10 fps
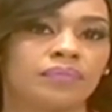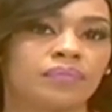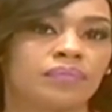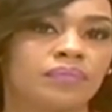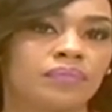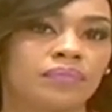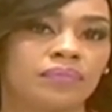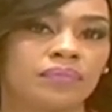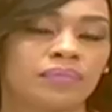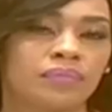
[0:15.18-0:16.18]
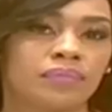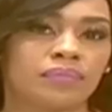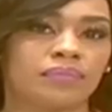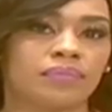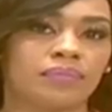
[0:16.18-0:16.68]

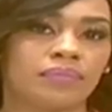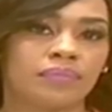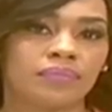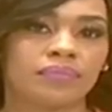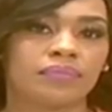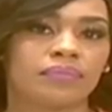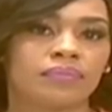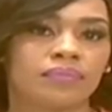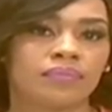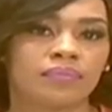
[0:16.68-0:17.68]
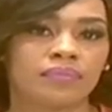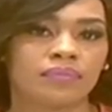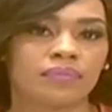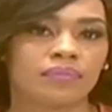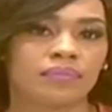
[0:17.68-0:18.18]

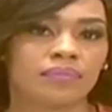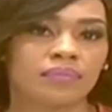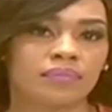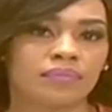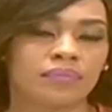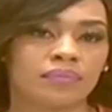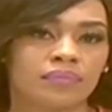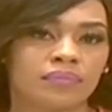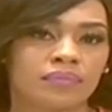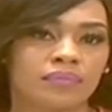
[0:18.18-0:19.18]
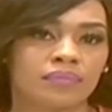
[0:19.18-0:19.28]
(silent)